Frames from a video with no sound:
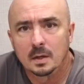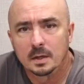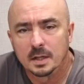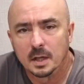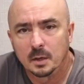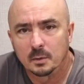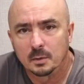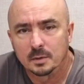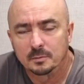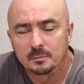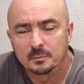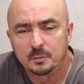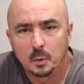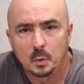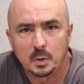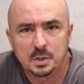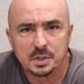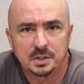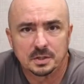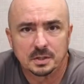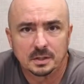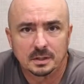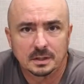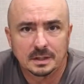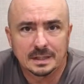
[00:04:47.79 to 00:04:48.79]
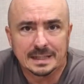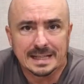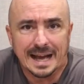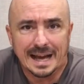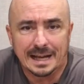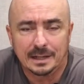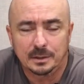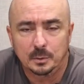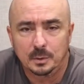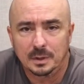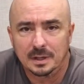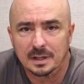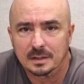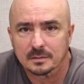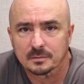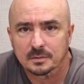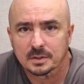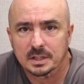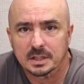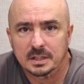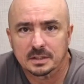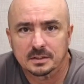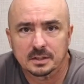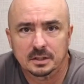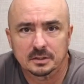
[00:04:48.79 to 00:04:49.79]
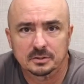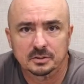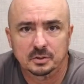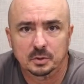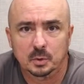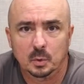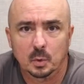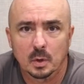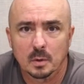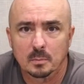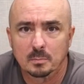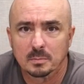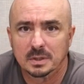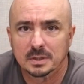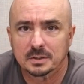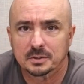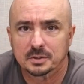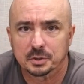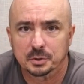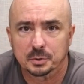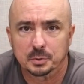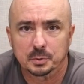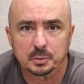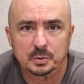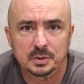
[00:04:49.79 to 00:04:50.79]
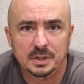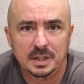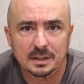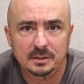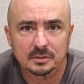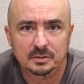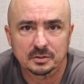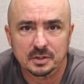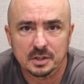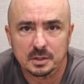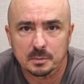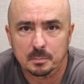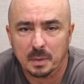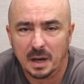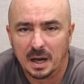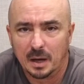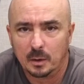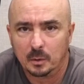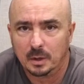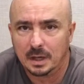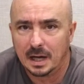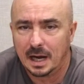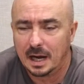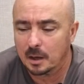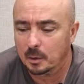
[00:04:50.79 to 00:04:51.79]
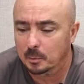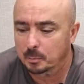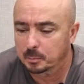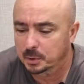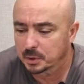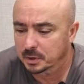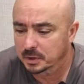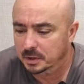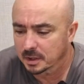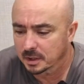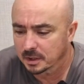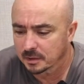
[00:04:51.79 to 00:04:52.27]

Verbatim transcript: Now, unfortunately, I don't have the test equipment to test the power output